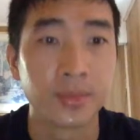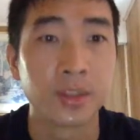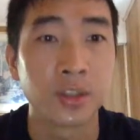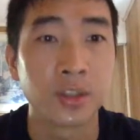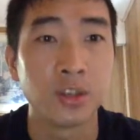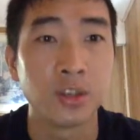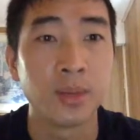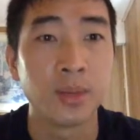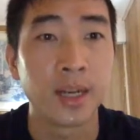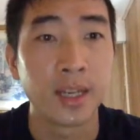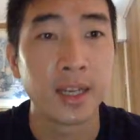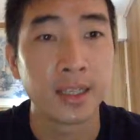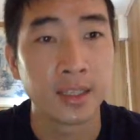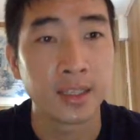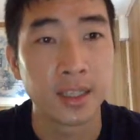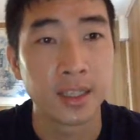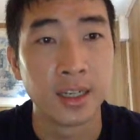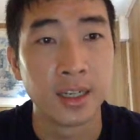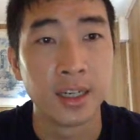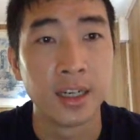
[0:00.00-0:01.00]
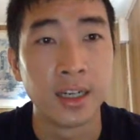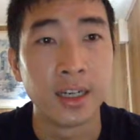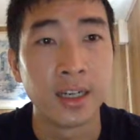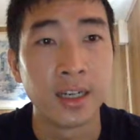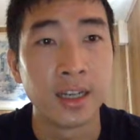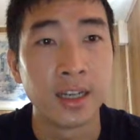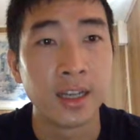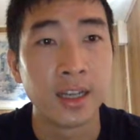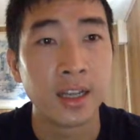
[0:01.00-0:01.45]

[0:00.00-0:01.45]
GOMA has a